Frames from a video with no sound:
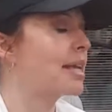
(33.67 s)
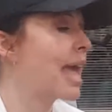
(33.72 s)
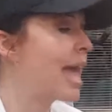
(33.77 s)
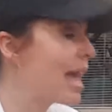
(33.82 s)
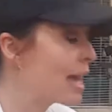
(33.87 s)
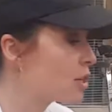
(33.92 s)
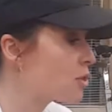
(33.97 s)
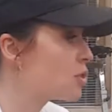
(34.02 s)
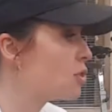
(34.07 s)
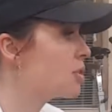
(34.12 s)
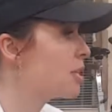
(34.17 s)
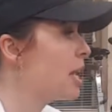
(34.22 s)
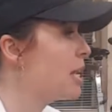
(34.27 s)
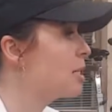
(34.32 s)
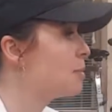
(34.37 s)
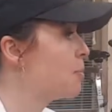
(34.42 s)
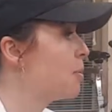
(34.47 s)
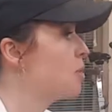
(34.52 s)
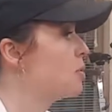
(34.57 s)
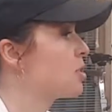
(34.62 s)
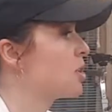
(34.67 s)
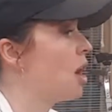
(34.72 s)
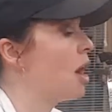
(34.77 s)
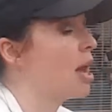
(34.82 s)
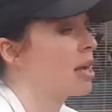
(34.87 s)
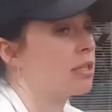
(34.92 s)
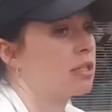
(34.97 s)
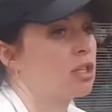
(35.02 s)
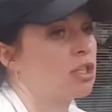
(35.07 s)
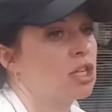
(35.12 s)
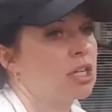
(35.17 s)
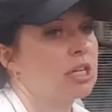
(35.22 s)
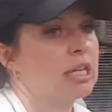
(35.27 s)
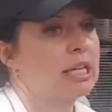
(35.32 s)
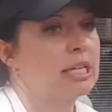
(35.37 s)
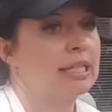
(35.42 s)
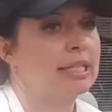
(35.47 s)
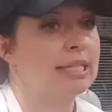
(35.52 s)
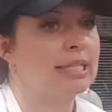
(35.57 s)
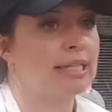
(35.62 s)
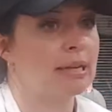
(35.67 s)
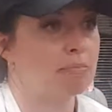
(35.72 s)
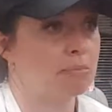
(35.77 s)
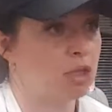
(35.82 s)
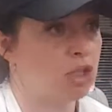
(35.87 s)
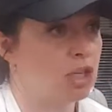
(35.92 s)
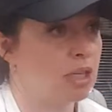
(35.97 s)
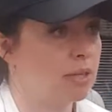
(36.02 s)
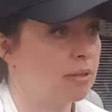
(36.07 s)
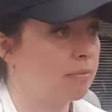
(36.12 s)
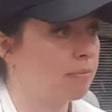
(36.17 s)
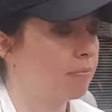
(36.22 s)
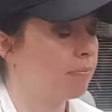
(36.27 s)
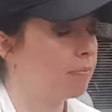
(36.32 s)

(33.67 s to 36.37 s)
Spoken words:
exercise post-oxygen consumption.